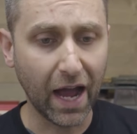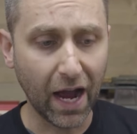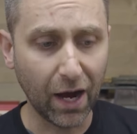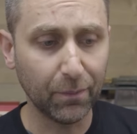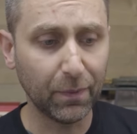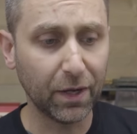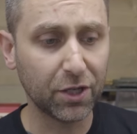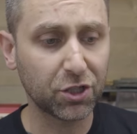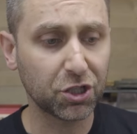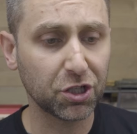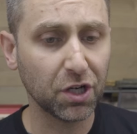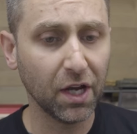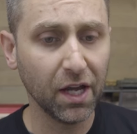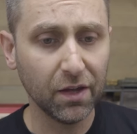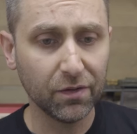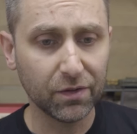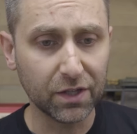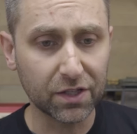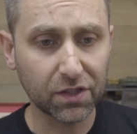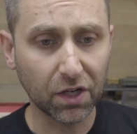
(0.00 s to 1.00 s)
how much
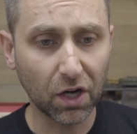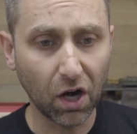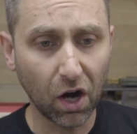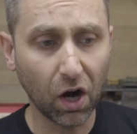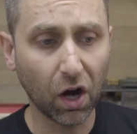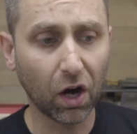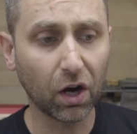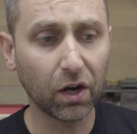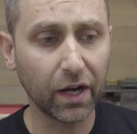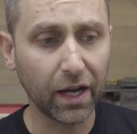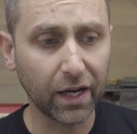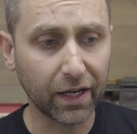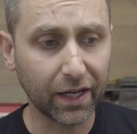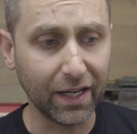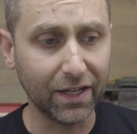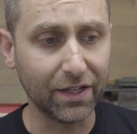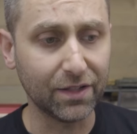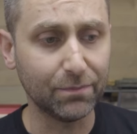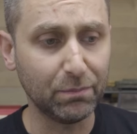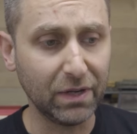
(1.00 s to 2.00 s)
this car
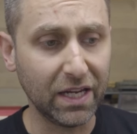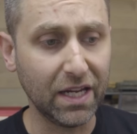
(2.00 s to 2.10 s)
can